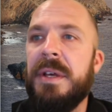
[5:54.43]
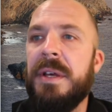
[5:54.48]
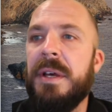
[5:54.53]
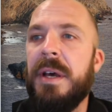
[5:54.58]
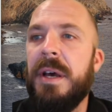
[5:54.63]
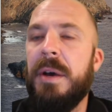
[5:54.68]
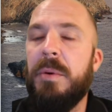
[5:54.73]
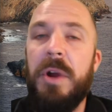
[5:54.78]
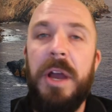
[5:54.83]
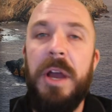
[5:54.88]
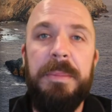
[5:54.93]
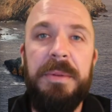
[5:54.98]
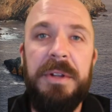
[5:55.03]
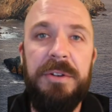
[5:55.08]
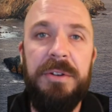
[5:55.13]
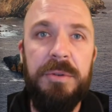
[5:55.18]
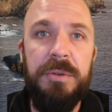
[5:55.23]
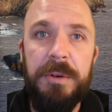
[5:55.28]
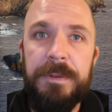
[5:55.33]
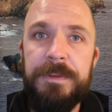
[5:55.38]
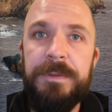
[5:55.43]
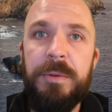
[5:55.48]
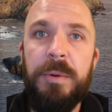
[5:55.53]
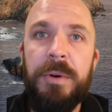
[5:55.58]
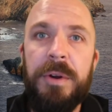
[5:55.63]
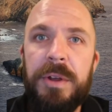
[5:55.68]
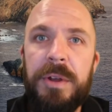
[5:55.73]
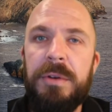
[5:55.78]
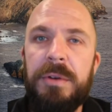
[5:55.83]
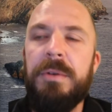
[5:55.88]
We're happy to do it
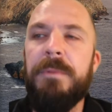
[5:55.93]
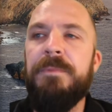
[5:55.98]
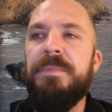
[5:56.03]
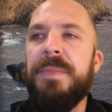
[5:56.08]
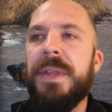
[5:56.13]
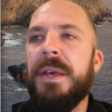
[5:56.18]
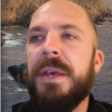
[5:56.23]
for you.